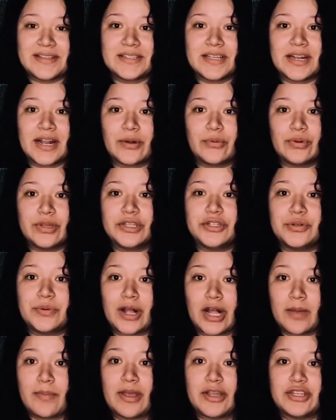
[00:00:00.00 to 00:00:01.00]
And I really do
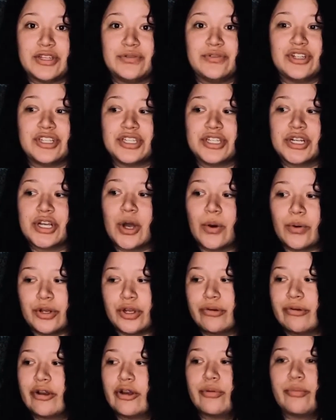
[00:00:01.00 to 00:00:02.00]
recommend you just to go in your
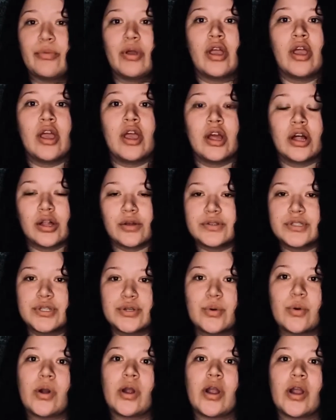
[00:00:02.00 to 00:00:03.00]
room, close the
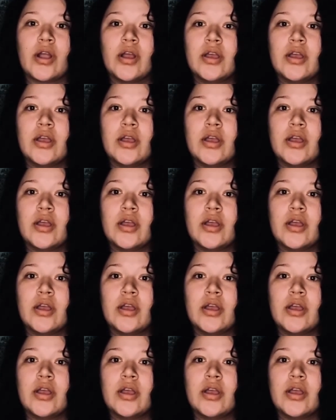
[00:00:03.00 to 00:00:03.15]
door,